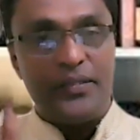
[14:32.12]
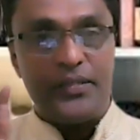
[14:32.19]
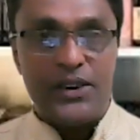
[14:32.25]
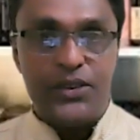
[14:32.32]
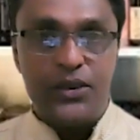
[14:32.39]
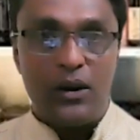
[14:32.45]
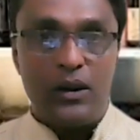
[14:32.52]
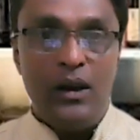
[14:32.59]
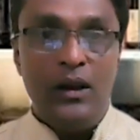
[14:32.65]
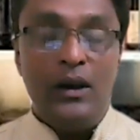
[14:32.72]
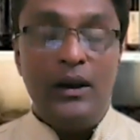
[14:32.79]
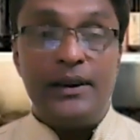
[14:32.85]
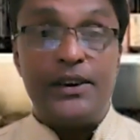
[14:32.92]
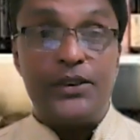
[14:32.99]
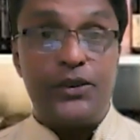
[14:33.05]
That's all.
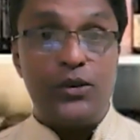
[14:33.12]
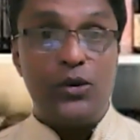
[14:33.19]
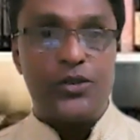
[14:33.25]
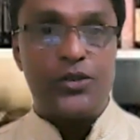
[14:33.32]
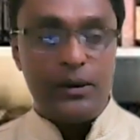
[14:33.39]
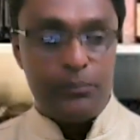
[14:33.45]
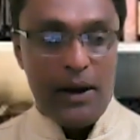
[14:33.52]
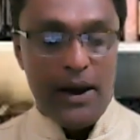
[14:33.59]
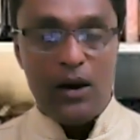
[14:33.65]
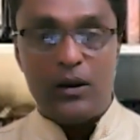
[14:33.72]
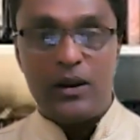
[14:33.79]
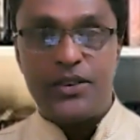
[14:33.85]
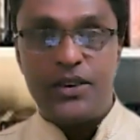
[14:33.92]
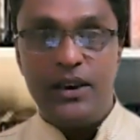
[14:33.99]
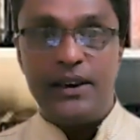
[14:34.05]
It is used in
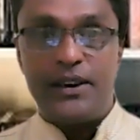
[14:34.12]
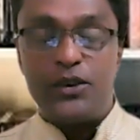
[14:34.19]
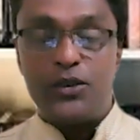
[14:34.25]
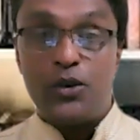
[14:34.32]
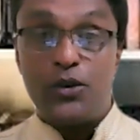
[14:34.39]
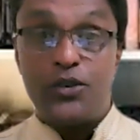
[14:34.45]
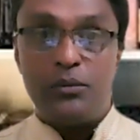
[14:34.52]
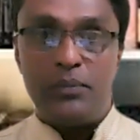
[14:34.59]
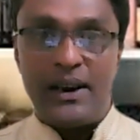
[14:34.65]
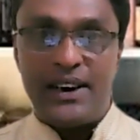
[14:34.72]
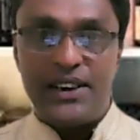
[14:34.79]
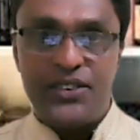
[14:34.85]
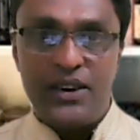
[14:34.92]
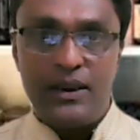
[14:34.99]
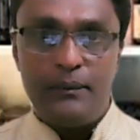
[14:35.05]
biology, it is used in
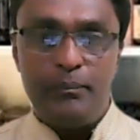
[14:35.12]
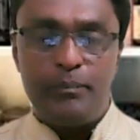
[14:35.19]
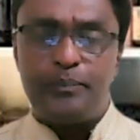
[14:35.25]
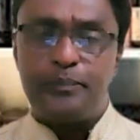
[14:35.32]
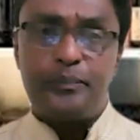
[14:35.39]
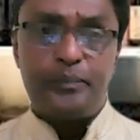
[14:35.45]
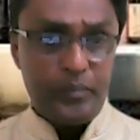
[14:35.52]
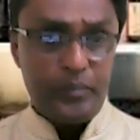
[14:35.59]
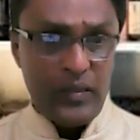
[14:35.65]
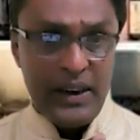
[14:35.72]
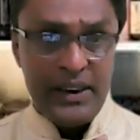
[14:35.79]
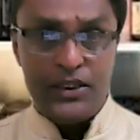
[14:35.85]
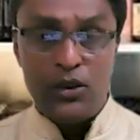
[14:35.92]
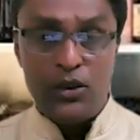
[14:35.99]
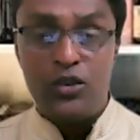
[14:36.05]
medicine,
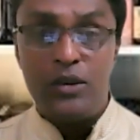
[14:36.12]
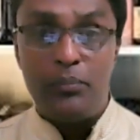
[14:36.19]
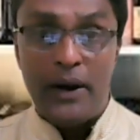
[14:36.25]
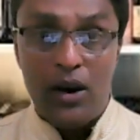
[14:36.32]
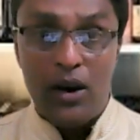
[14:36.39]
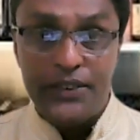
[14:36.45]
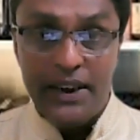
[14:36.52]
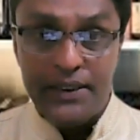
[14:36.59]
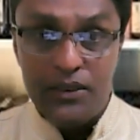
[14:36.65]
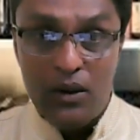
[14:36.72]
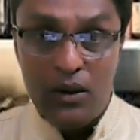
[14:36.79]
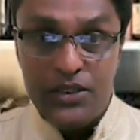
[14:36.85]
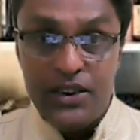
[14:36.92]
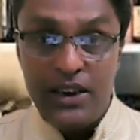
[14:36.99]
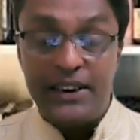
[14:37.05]
it is used in
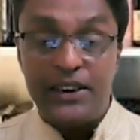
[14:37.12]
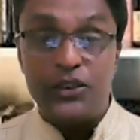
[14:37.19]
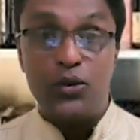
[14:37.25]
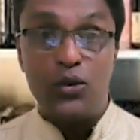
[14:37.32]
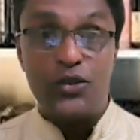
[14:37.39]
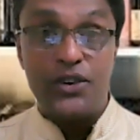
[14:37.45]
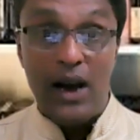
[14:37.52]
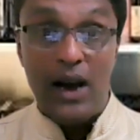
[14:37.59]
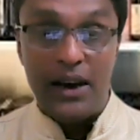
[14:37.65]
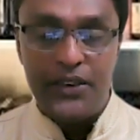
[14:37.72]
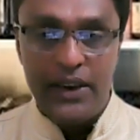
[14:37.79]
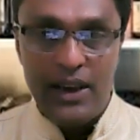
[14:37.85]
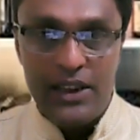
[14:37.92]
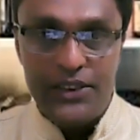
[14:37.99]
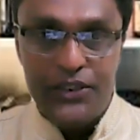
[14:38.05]
biotechnology, it is used in
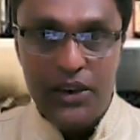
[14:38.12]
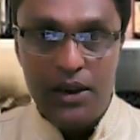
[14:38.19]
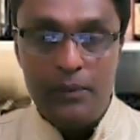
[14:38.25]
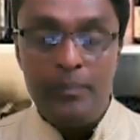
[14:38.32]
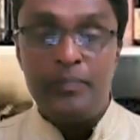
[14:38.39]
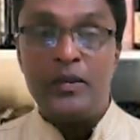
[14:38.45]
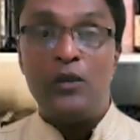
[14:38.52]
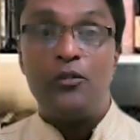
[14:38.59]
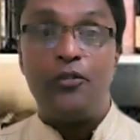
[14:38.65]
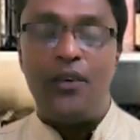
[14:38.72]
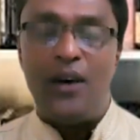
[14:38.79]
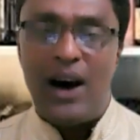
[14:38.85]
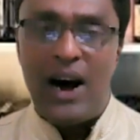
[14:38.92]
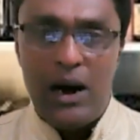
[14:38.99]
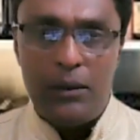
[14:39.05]
agriculture,
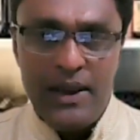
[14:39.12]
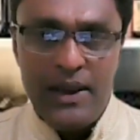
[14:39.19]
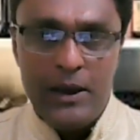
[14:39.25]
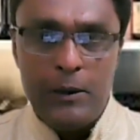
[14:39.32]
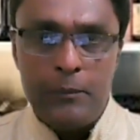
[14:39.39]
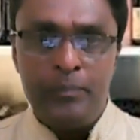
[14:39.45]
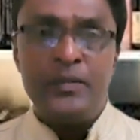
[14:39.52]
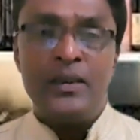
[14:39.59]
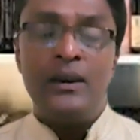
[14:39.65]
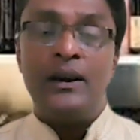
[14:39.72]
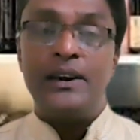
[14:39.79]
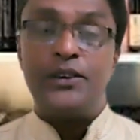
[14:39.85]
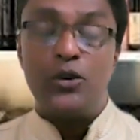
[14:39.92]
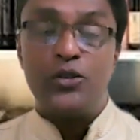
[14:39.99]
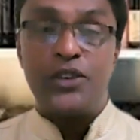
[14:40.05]
farming,
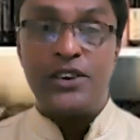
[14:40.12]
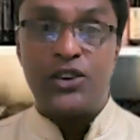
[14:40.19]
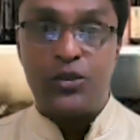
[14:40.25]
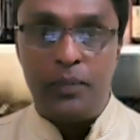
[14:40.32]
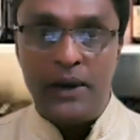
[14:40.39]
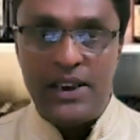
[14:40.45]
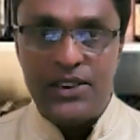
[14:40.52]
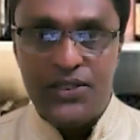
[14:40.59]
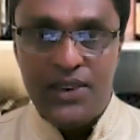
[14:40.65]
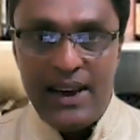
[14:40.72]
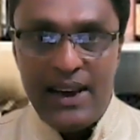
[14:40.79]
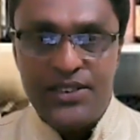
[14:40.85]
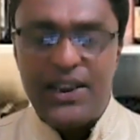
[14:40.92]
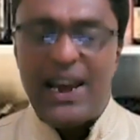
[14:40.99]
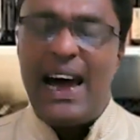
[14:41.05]
it's used in space
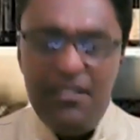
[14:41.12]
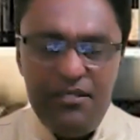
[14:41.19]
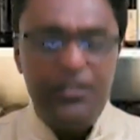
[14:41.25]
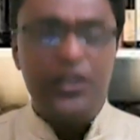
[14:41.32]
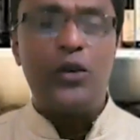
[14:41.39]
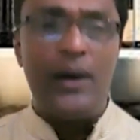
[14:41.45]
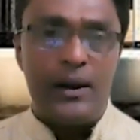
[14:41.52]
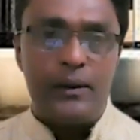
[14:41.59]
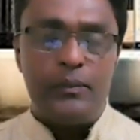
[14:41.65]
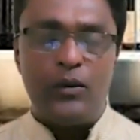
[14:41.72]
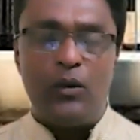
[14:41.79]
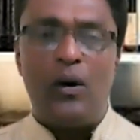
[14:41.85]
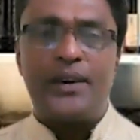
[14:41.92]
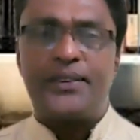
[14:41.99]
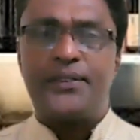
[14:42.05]
science, everywhere.
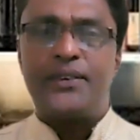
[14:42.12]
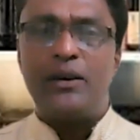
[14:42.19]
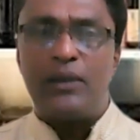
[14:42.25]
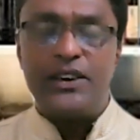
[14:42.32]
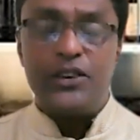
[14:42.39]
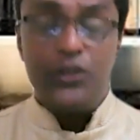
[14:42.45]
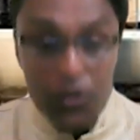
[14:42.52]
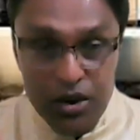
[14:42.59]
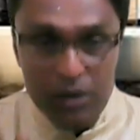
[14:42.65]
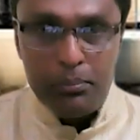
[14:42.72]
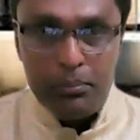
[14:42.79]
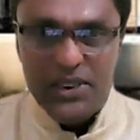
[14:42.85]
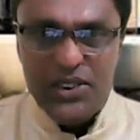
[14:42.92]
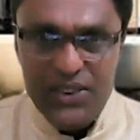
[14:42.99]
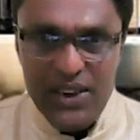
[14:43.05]
Whatever, it's used in
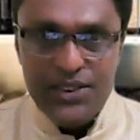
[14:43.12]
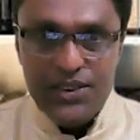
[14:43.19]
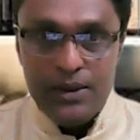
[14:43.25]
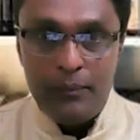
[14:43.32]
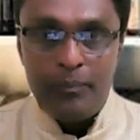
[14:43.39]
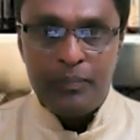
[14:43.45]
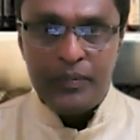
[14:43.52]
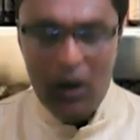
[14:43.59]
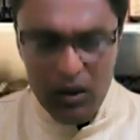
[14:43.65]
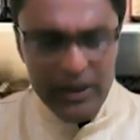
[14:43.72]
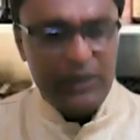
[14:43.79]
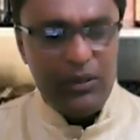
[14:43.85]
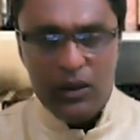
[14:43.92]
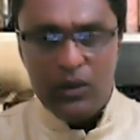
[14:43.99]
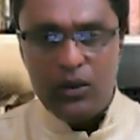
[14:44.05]
business,
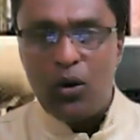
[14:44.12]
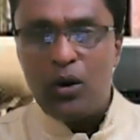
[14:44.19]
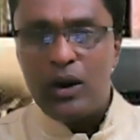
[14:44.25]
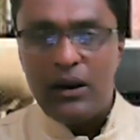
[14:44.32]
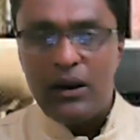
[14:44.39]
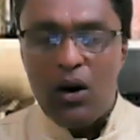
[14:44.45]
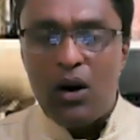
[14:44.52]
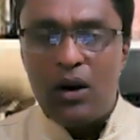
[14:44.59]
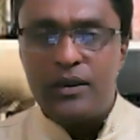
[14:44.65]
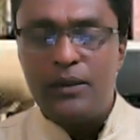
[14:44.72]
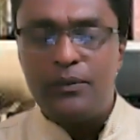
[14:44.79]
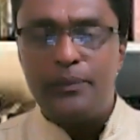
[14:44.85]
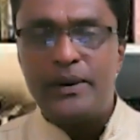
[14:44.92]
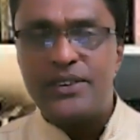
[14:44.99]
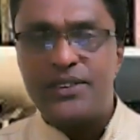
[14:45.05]
even lower
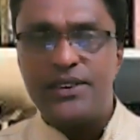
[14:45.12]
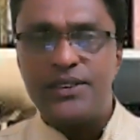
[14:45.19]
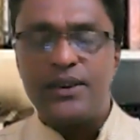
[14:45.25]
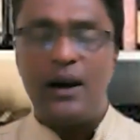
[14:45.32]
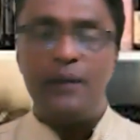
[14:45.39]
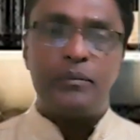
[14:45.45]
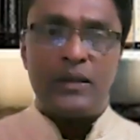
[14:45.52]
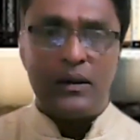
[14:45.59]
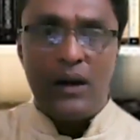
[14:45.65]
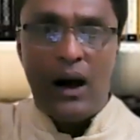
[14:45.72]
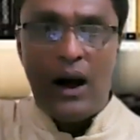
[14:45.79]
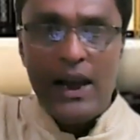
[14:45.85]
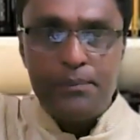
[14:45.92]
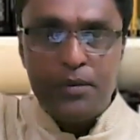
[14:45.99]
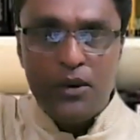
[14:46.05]
corner business,
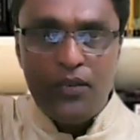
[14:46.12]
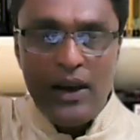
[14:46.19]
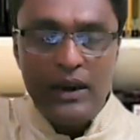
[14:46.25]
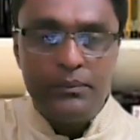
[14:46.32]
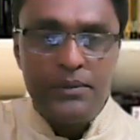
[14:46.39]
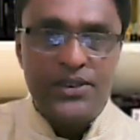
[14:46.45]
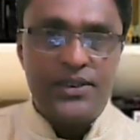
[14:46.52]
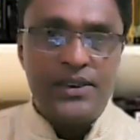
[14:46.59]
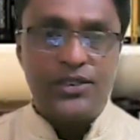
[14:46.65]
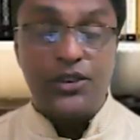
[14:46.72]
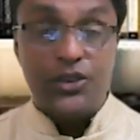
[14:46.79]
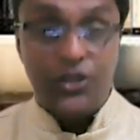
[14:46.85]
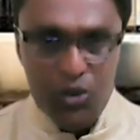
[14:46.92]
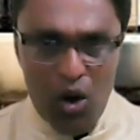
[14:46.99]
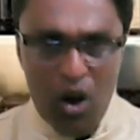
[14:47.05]
high profile business,
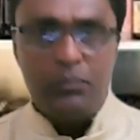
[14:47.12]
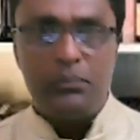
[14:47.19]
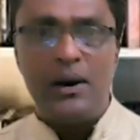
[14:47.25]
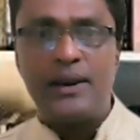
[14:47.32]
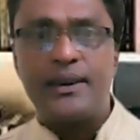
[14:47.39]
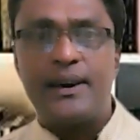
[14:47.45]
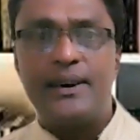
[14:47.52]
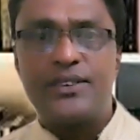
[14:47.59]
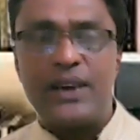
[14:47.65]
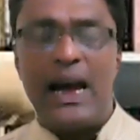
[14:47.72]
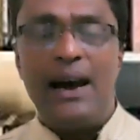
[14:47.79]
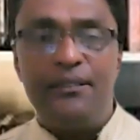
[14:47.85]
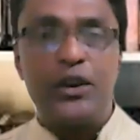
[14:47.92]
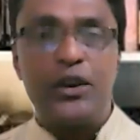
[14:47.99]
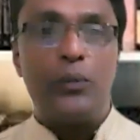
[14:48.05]
stock markets,
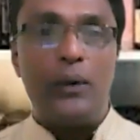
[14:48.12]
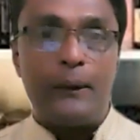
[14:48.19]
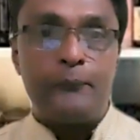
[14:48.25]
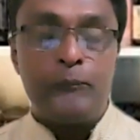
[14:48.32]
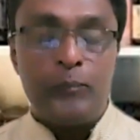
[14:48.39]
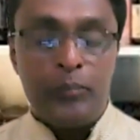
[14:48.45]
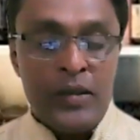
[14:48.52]
everywhere.